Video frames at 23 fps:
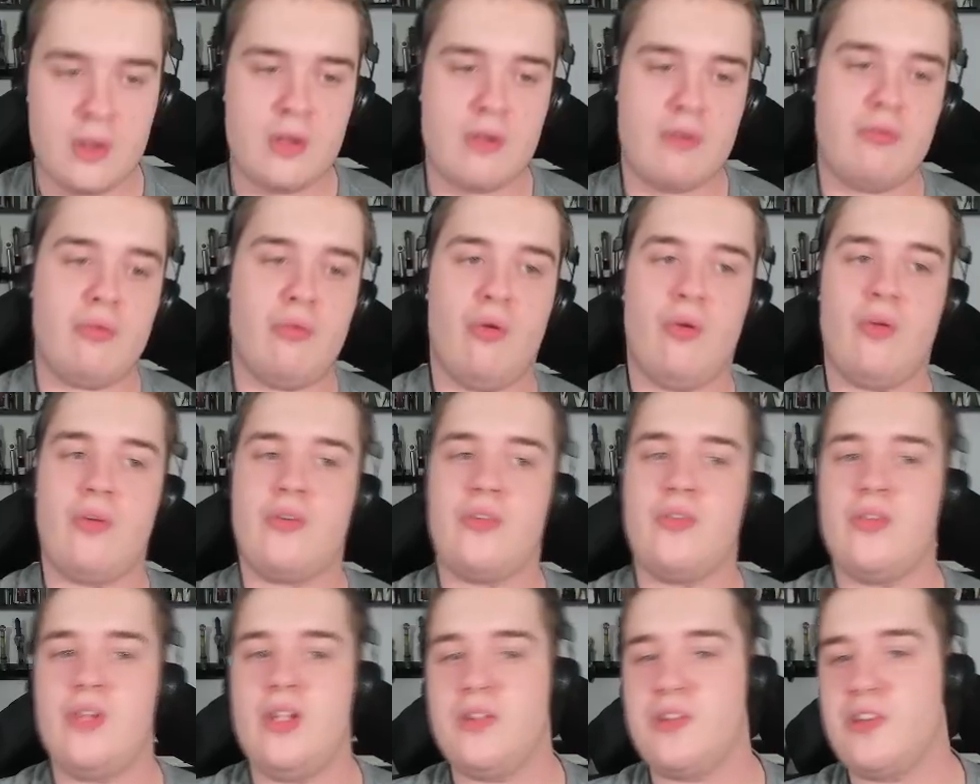all the
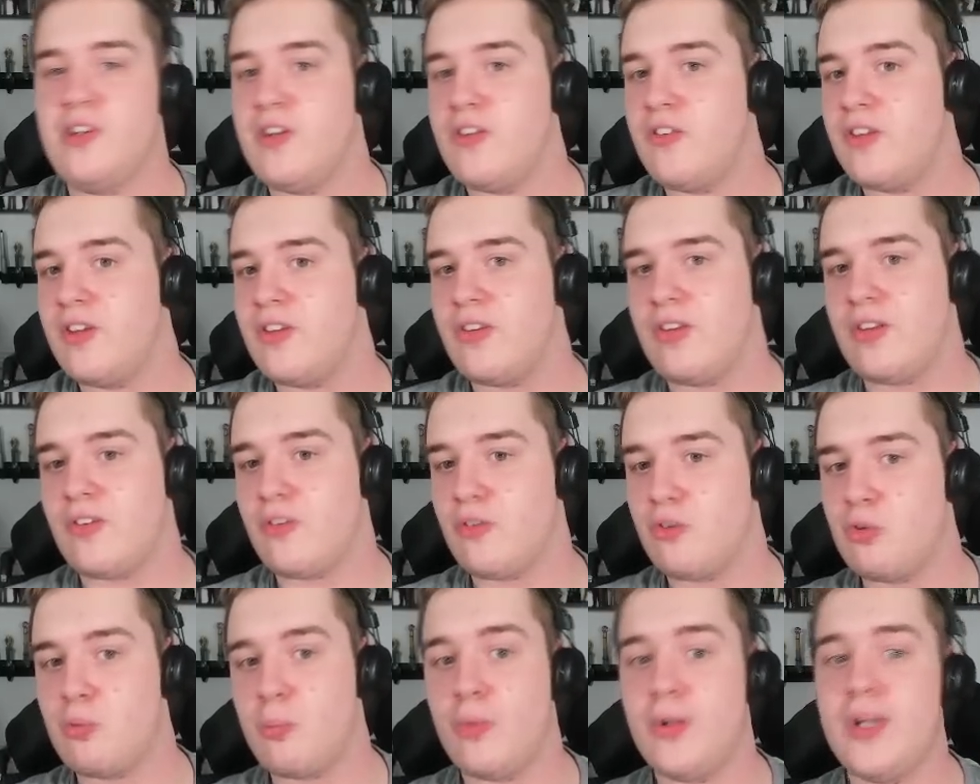centenary and the 60th, so
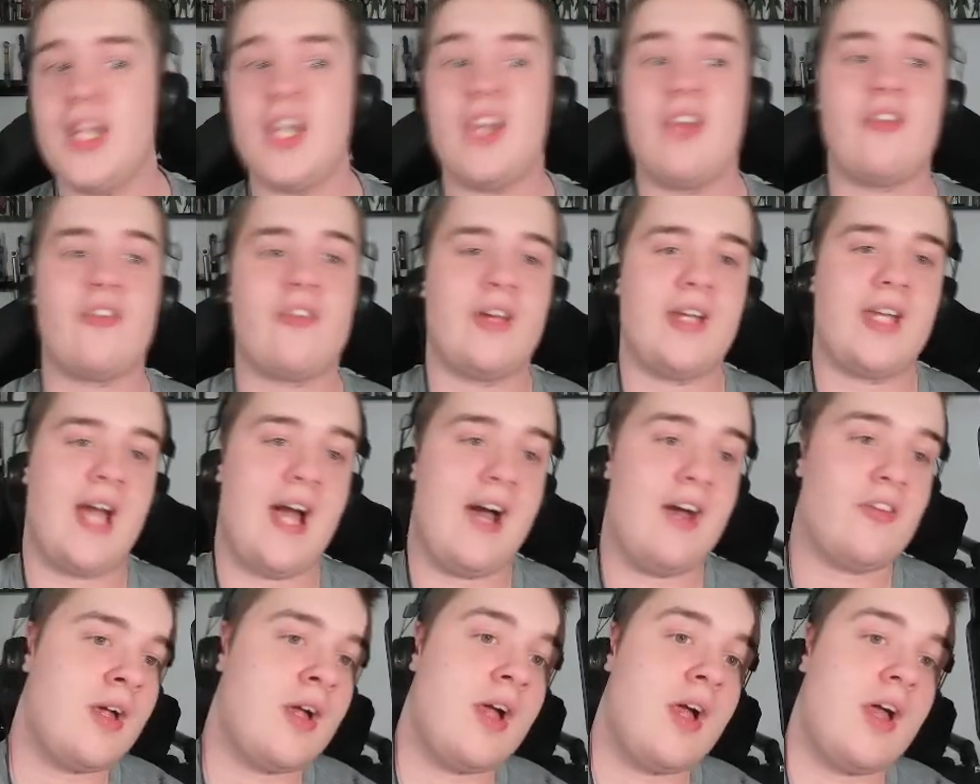spoilers, I
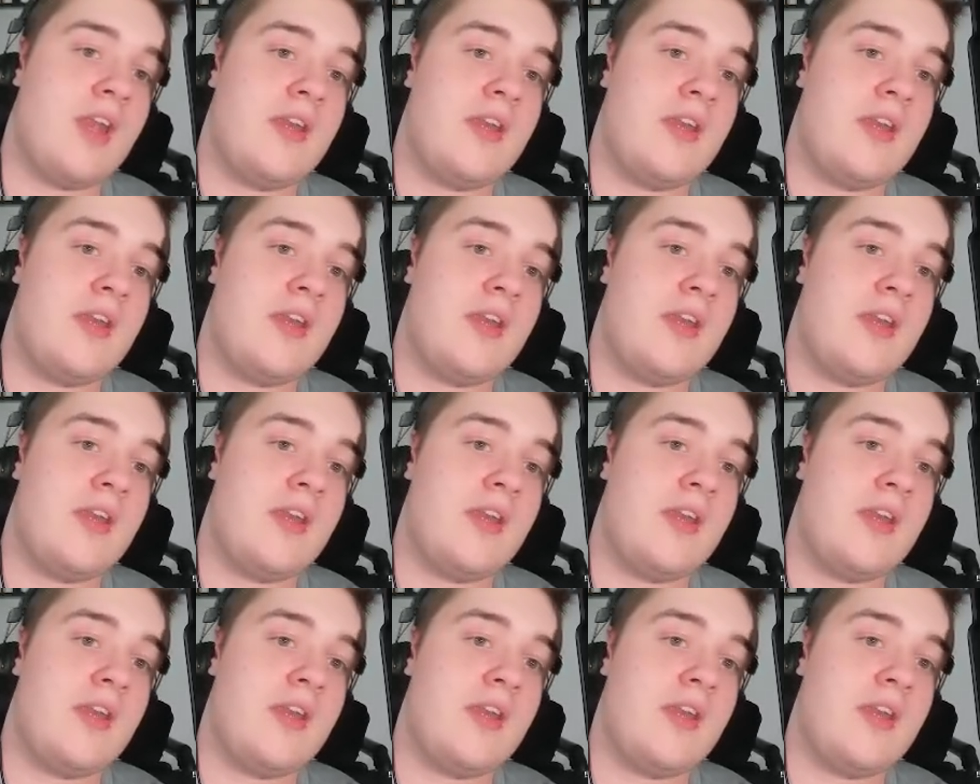guess.